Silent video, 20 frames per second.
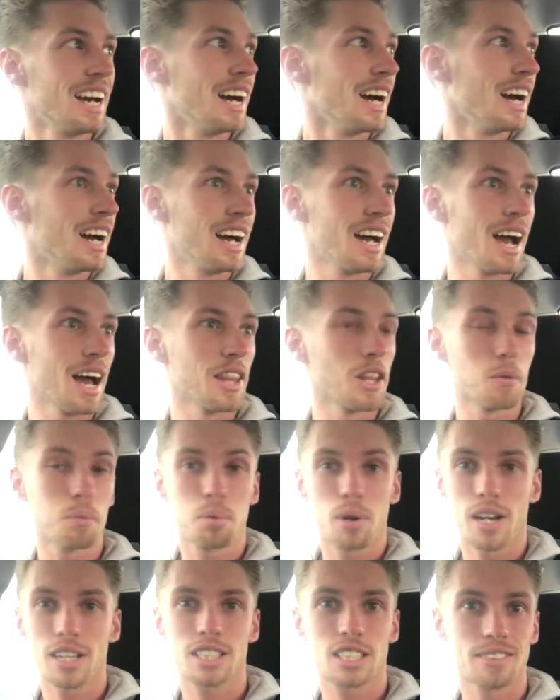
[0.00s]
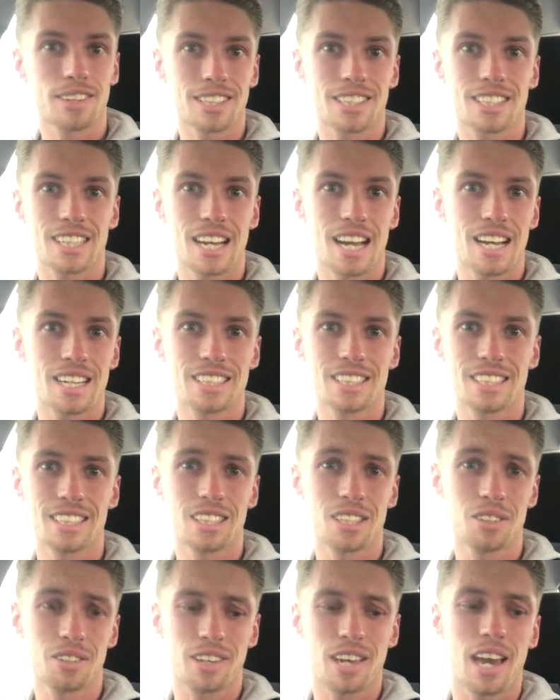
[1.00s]
And the price of STIs in
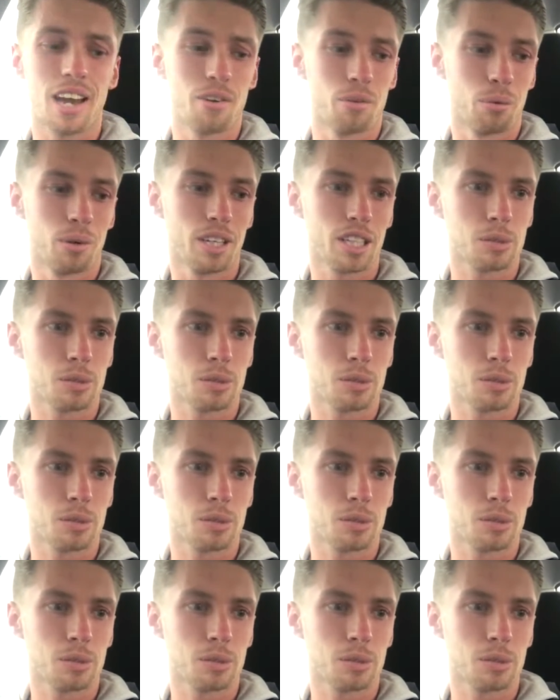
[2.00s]
the UK are really